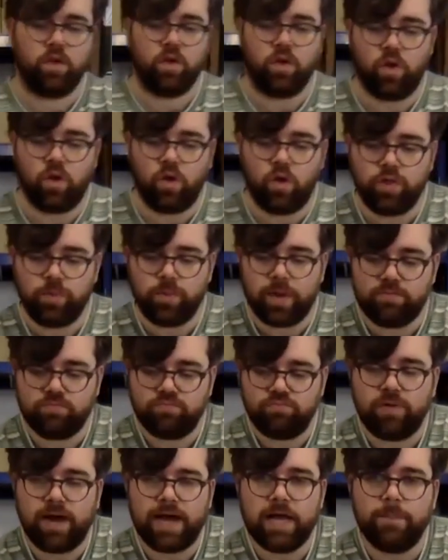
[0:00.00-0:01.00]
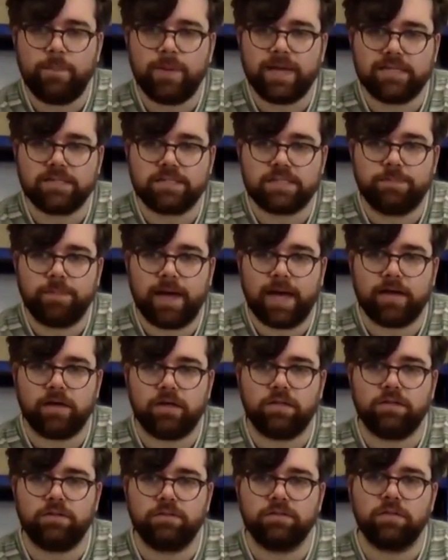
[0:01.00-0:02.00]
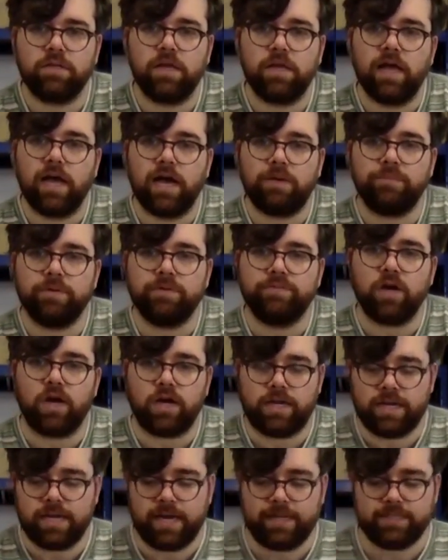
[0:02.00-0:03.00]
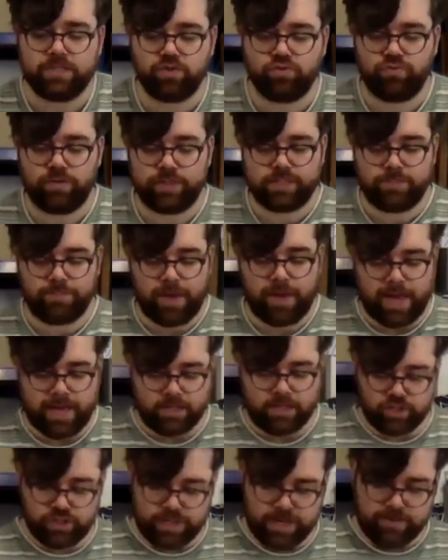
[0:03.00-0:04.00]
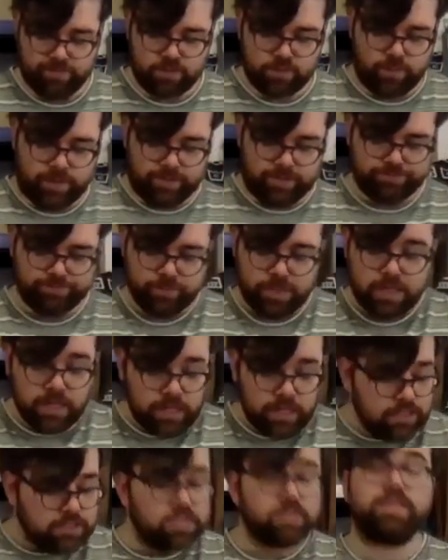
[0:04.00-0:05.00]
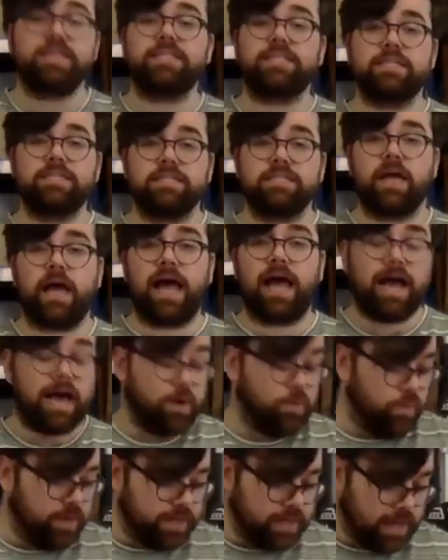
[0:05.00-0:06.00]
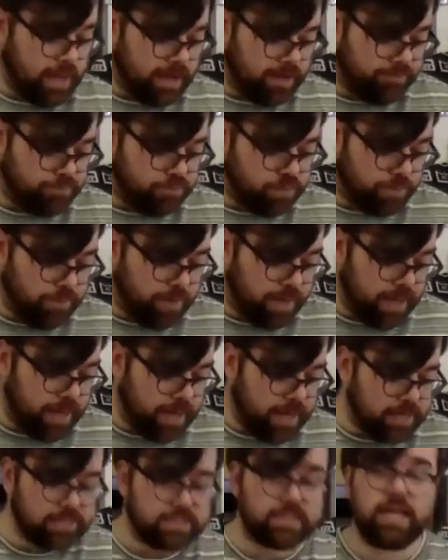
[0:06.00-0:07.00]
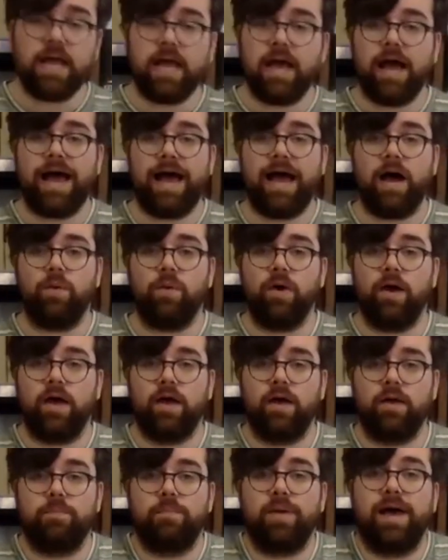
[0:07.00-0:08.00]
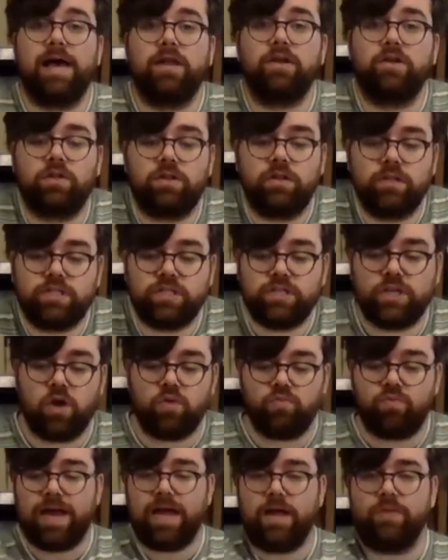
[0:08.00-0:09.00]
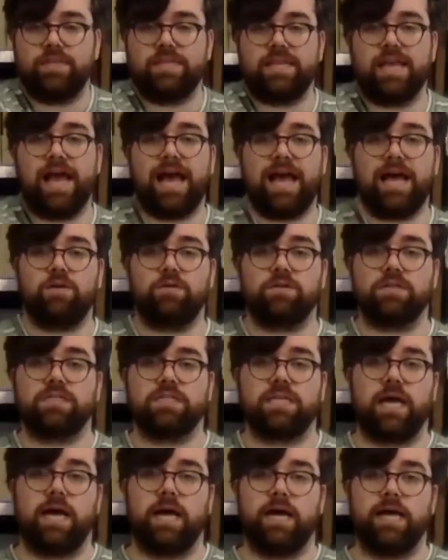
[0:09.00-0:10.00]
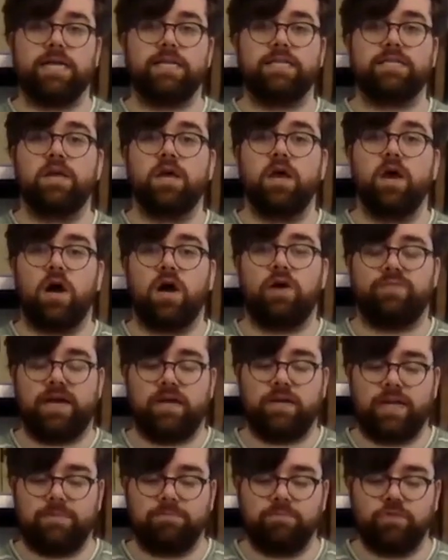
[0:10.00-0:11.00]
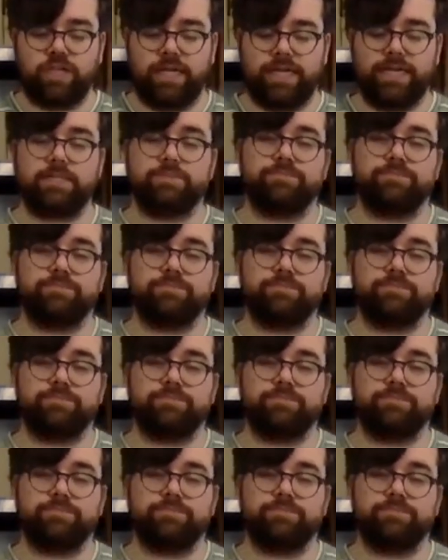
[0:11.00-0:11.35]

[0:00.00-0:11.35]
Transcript: all the way right up against the panel, and we've got a nice crisp edge there as well. So this is how we have prepared our panel to go around the outside of our lampshade.